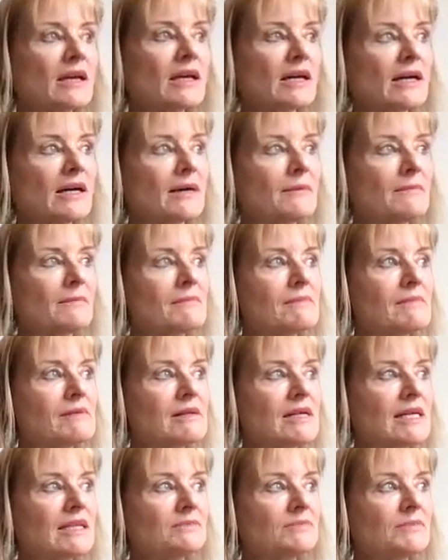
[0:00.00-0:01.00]

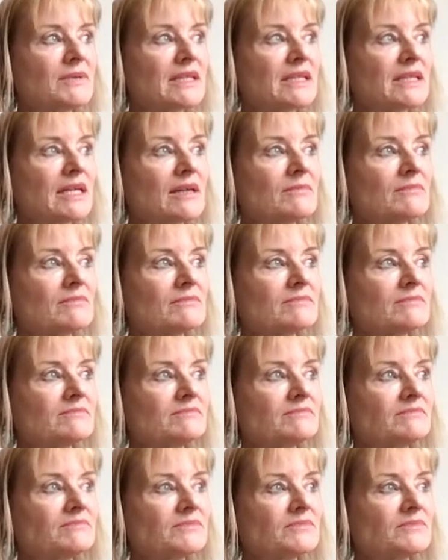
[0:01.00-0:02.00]
had become,
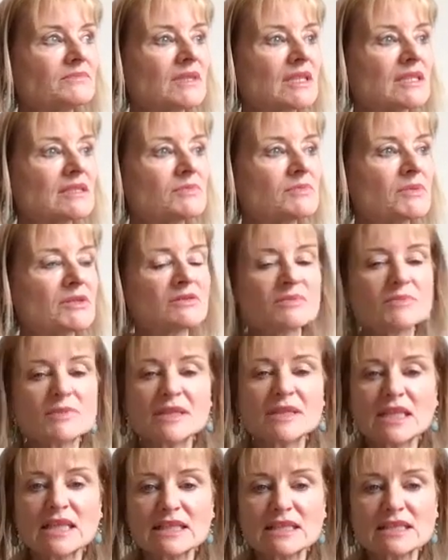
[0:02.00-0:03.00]
I suppose, a
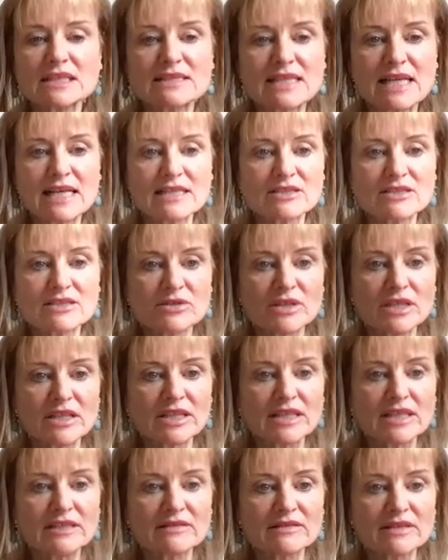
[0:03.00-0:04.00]
bit like a
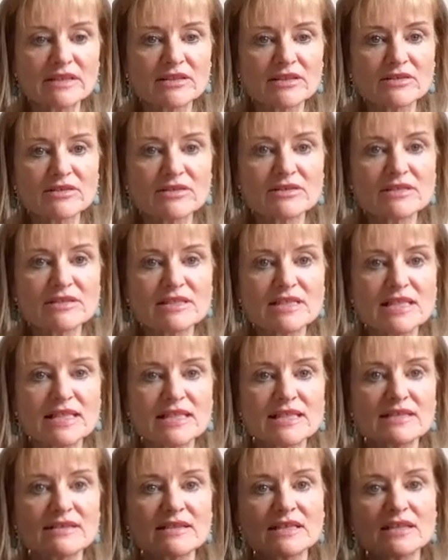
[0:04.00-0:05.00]
sanctuary that you can
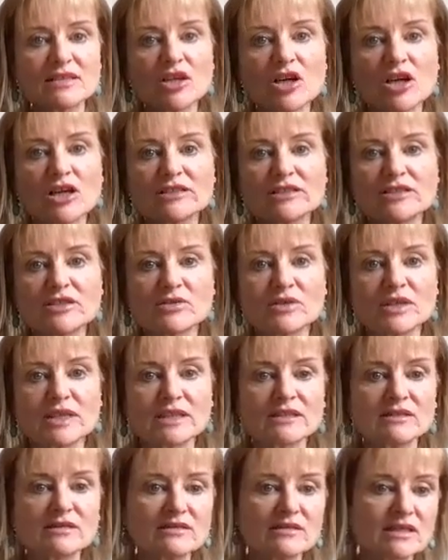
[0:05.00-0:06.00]
stay in the not
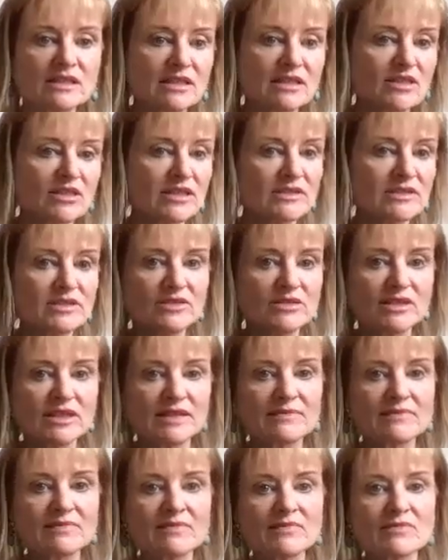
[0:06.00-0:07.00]
doing, the not
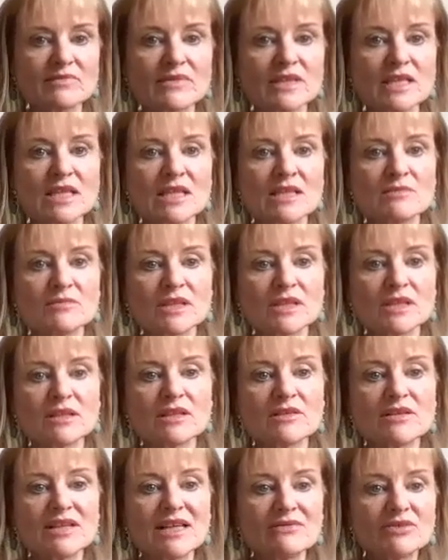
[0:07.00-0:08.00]
doing. But you
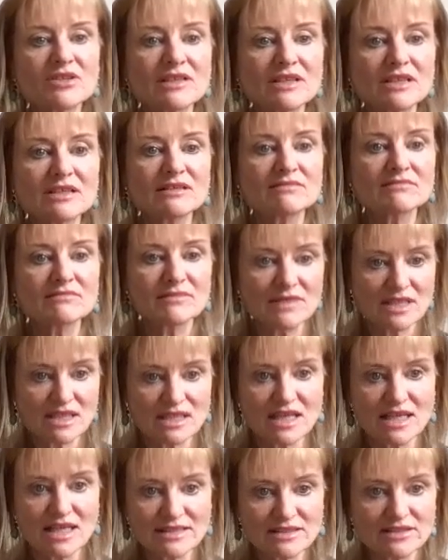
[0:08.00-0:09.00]
know, everything
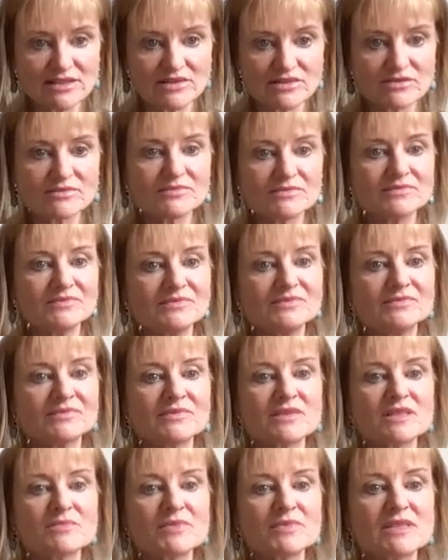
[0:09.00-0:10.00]
that I do
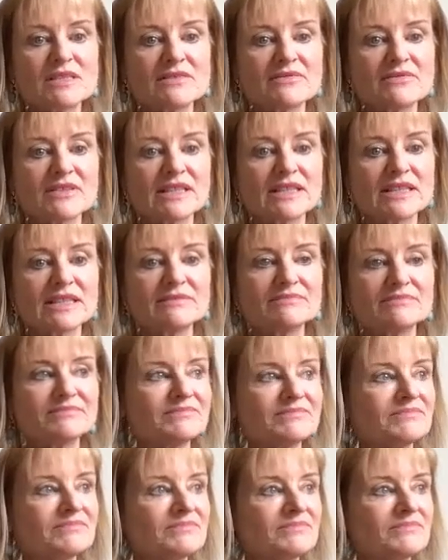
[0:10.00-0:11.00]
specifically